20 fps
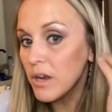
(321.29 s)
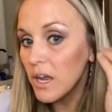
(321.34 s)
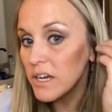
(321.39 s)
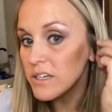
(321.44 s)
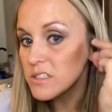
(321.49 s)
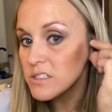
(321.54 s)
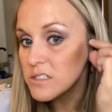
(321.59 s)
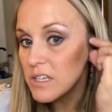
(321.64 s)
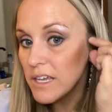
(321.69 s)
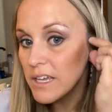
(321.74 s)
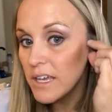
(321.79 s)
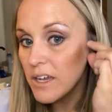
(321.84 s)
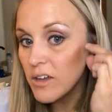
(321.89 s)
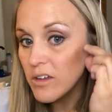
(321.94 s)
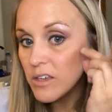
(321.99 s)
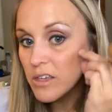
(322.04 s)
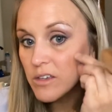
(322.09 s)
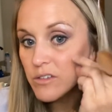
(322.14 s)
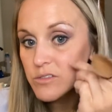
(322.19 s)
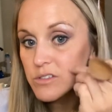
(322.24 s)
I just like how it
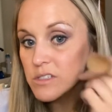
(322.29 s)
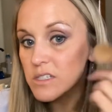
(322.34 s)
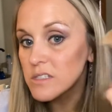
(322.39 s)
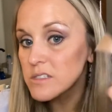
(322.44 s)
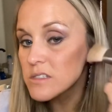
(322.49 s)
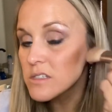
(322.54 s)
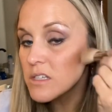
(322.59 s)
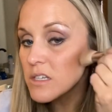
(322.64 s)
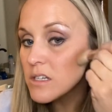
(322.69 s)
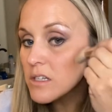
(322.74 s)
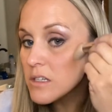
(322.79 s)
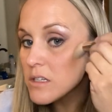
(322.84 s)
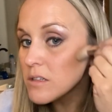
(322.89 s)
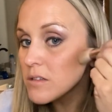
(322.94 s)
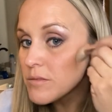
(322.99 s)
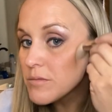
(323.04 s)
gives this little